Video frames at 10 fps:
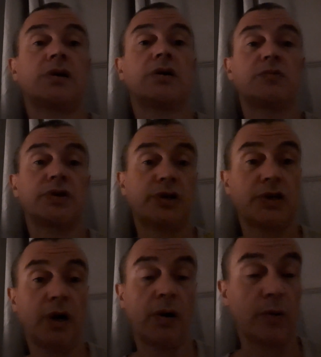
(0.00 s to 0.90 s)
I was a
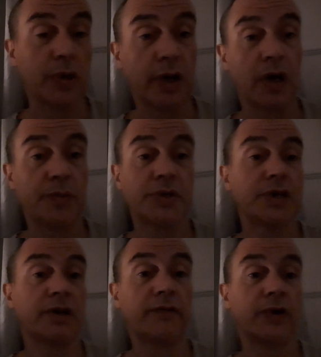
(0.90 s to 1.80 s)
child, and I am
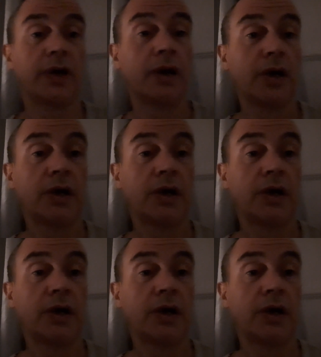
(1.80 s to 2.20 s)
sick of it,